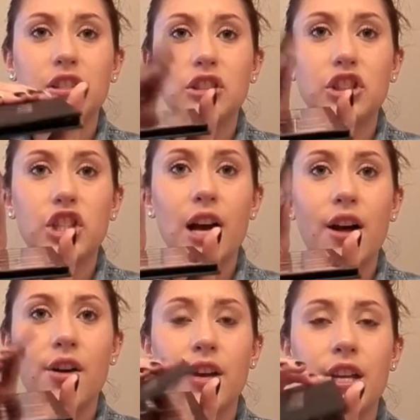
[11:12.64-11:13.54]

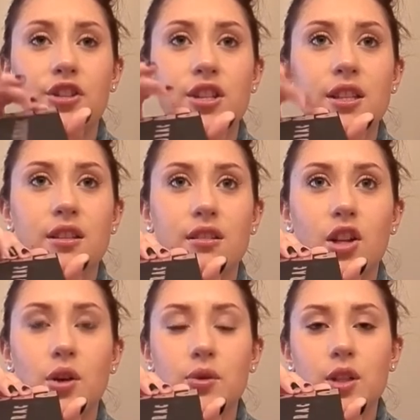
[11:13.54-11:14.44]
shell, and it
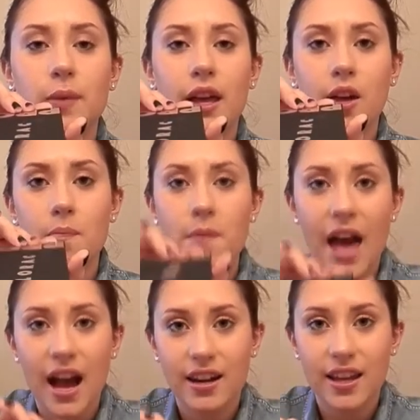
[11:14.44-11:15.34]
closes by like a
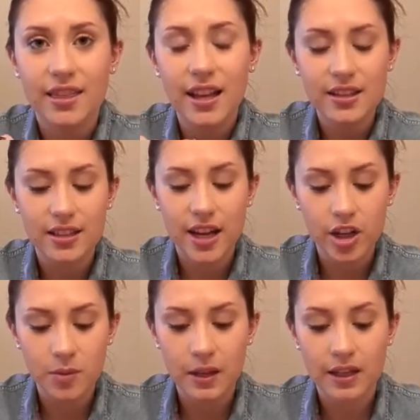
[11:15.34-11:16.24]
magnet, and that
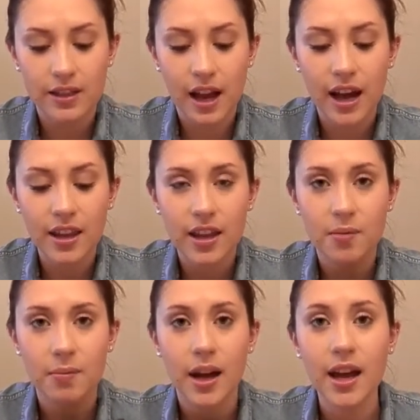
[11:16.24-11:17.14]
scares me because I like
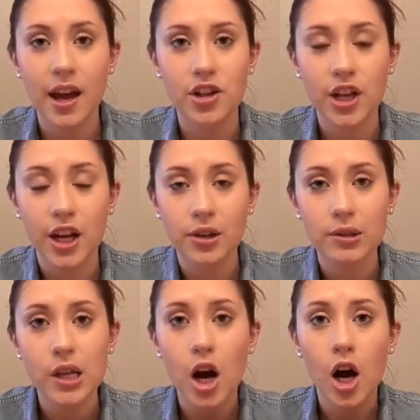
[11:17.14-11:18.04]
my
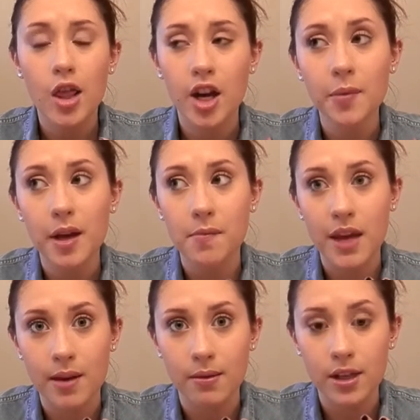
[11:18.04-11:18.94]
eyeshadows, they're my
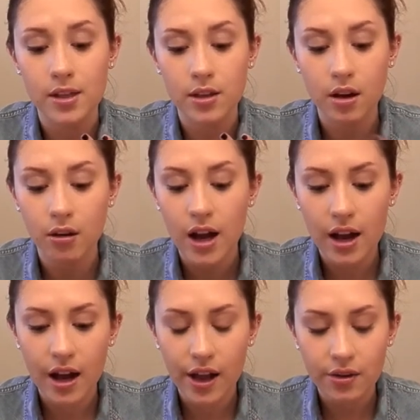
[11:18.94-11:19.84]
babies, so
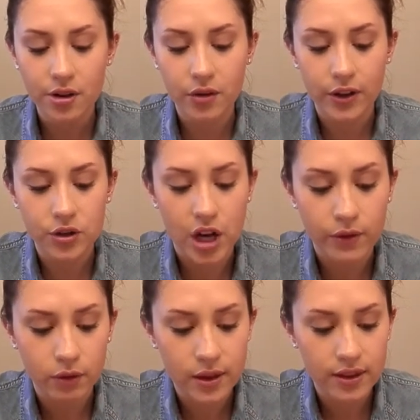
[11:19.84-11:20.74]
I don't know if I'll
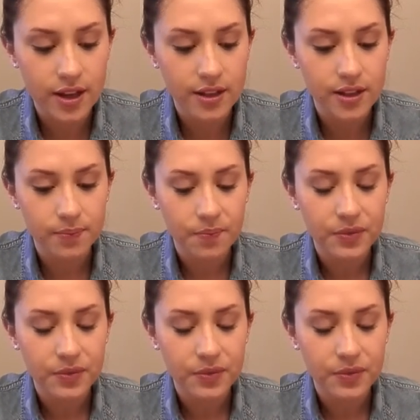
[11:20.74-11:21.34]
travel with this.